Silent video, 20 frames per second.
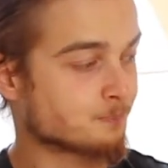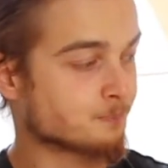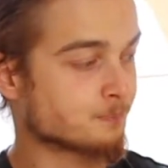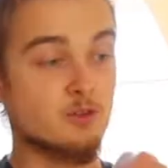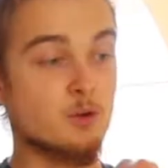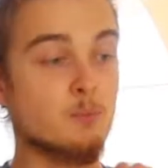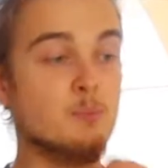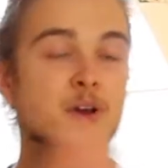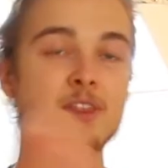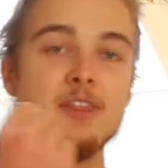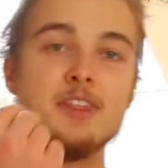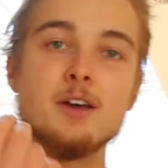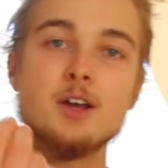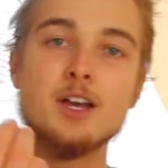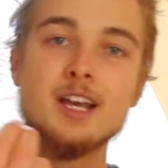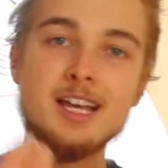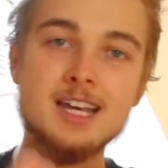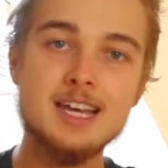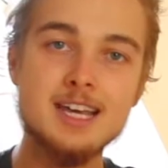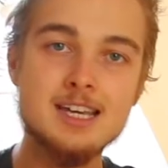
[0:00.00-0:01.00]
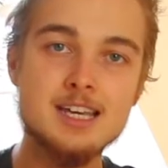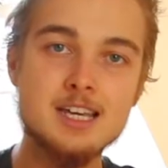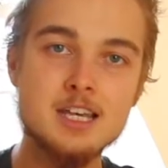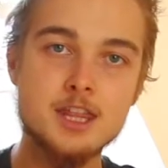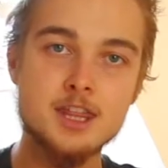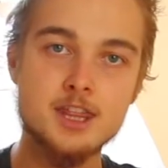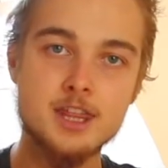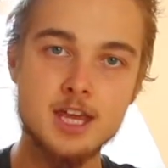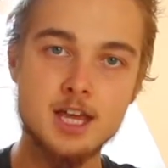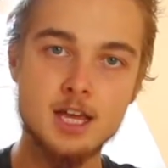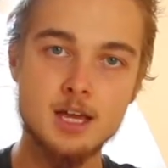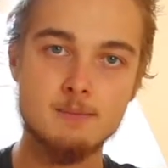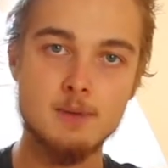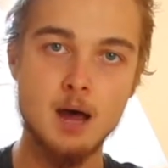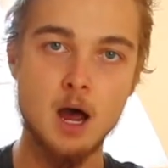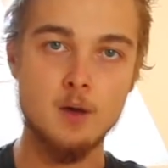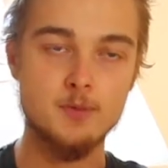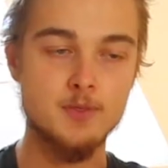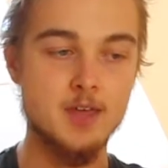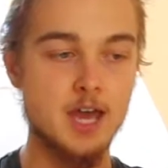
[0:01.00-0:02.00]
But the key thing
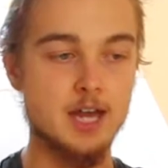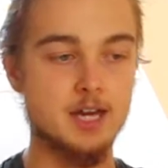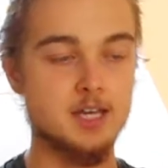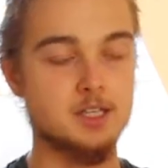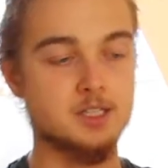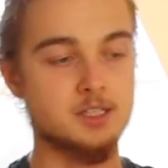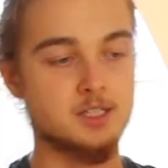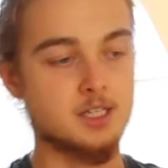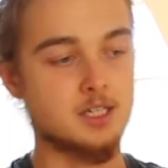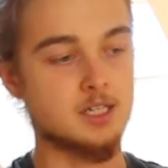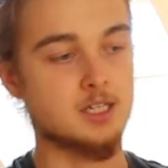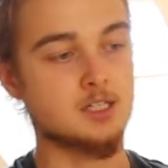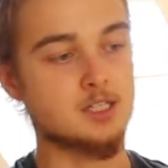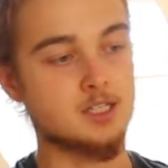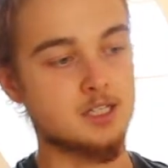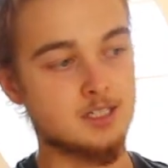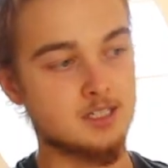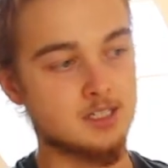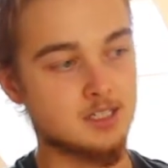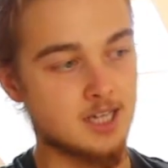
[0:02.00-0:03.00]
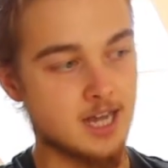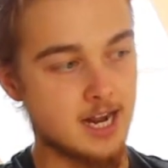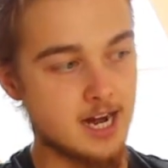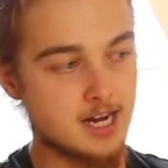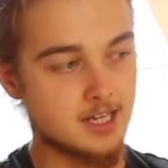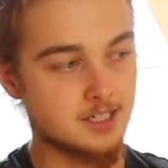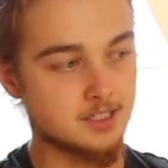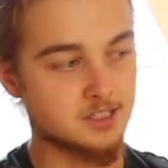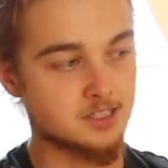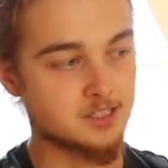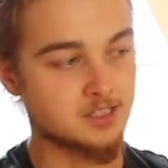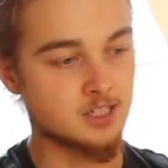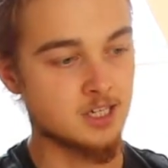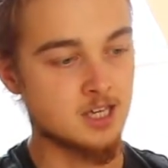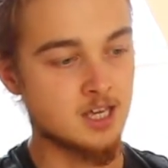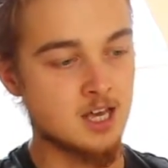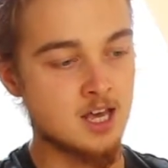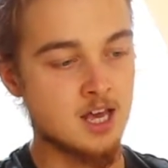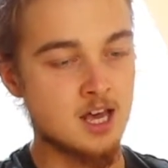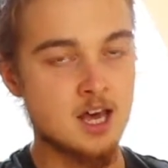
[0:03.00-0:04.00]
about that is, is it takes